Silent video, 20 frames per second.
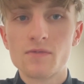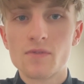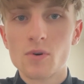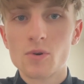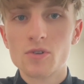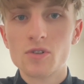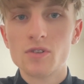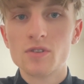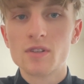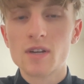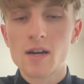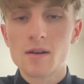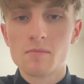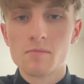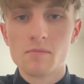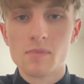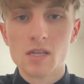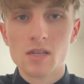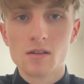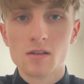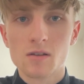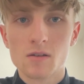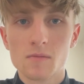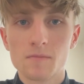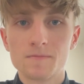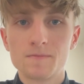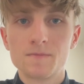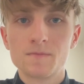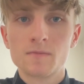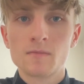the time being.
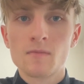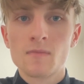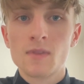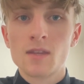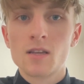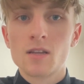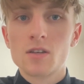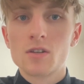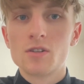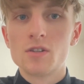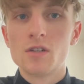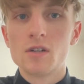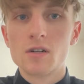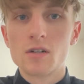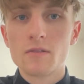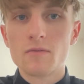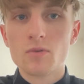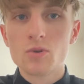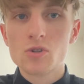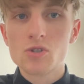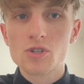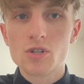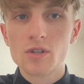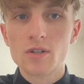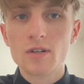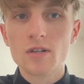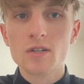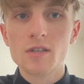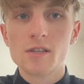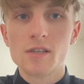The
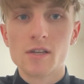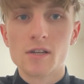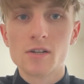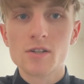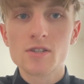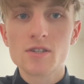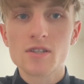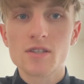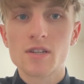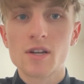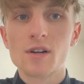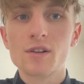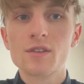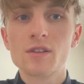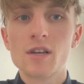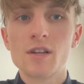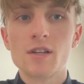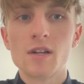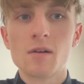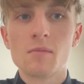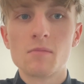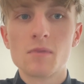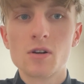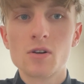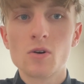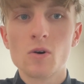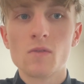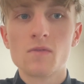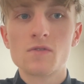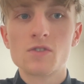revolutionary years started a number
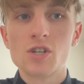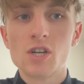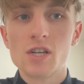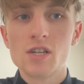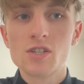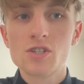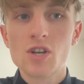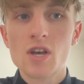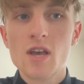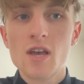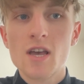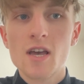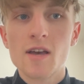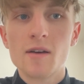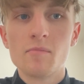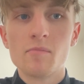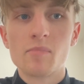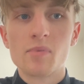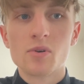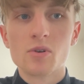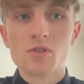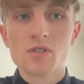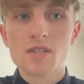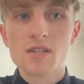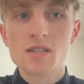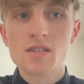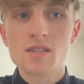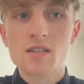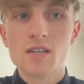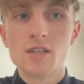of change and
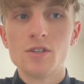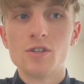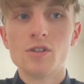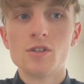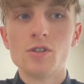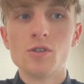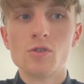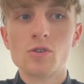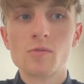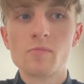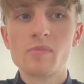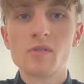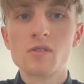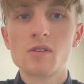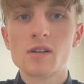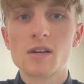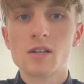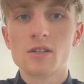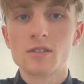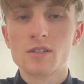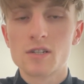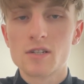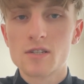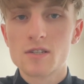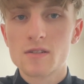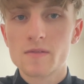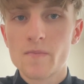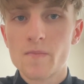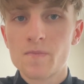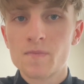progress in the European countries,
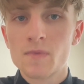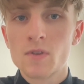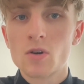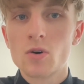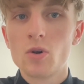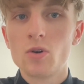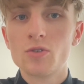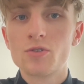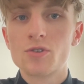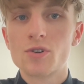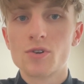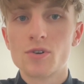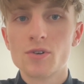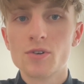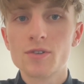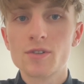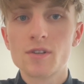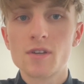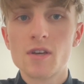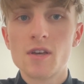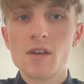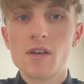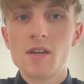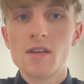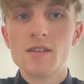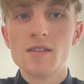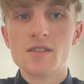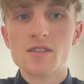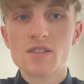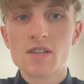although
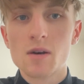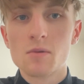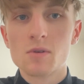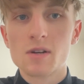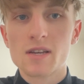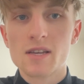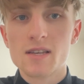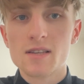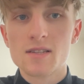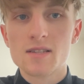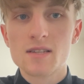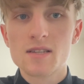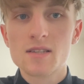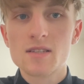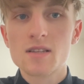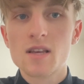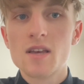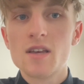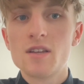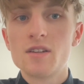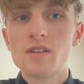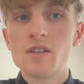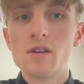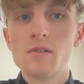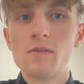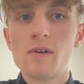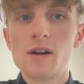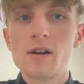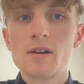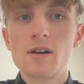in some cases they
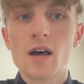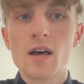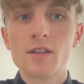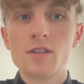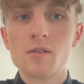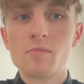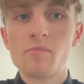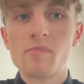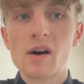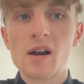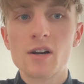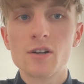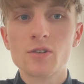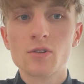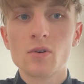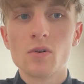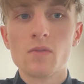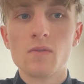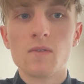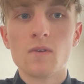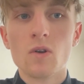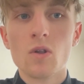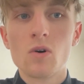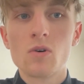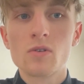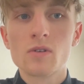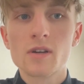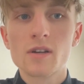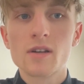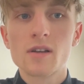were rather part of
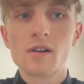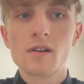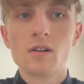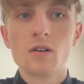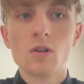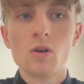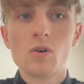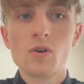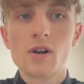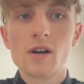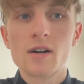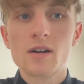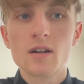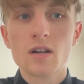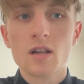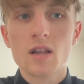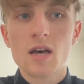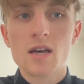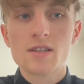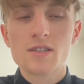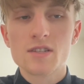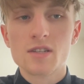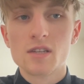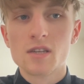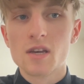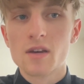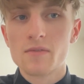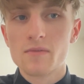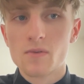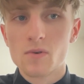
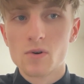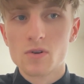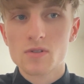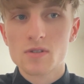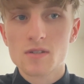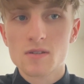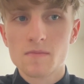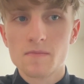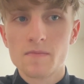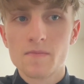longer-lasting efforts.